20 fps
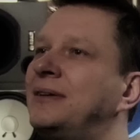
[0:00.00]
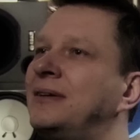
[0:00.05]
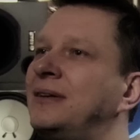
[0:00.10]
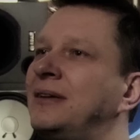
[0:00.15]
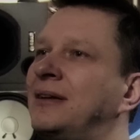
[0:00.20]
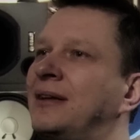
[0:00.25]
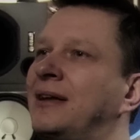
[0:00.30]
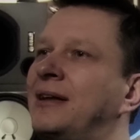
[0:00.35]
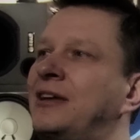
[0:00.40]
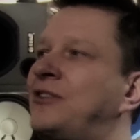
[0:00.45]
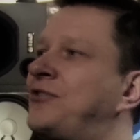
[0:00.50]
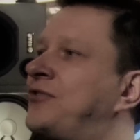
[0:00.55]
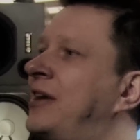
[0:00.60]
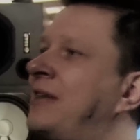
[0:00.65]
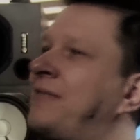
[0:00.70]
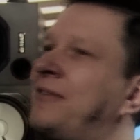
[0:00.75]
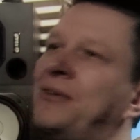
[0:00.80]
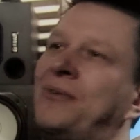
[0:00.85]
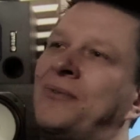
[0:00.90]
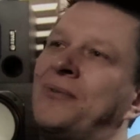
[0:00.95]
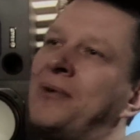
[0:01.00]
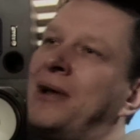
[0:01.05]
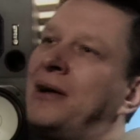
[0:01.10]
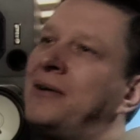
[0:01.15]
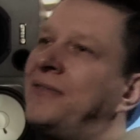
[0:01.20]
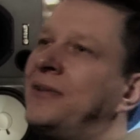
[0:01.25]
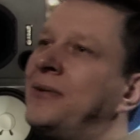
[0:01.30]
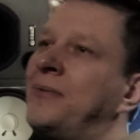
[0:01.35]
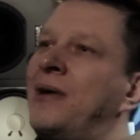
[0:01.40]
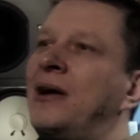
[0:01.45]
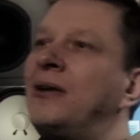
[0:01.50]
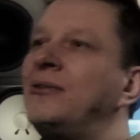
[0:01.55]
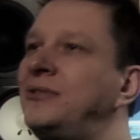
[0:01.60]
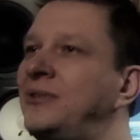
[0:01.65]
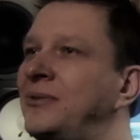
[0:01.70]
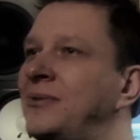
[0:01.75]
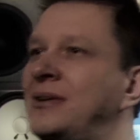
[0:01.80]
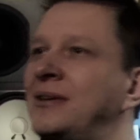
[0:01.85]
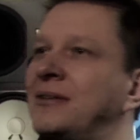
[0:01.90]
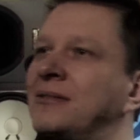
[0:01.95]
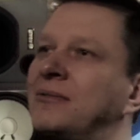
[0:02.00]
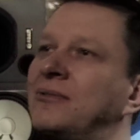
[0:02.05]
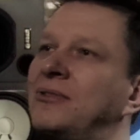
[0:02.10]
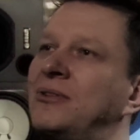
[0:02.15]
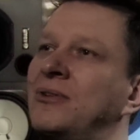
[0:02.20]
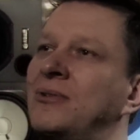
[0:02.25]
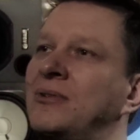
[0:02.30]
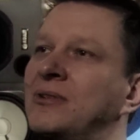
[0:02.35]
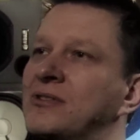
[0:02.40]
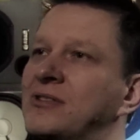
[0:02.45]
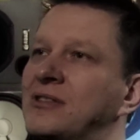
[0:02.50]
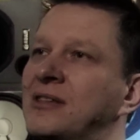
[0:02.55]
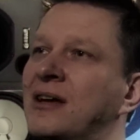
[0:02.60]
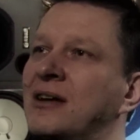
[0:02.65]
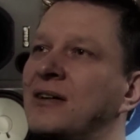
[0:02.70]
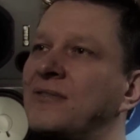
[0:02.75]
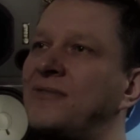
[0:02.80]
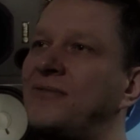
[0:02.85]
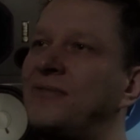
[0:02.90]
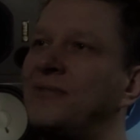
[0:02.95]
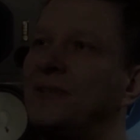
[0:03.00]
You know, they're travelling all over the world doing stuff.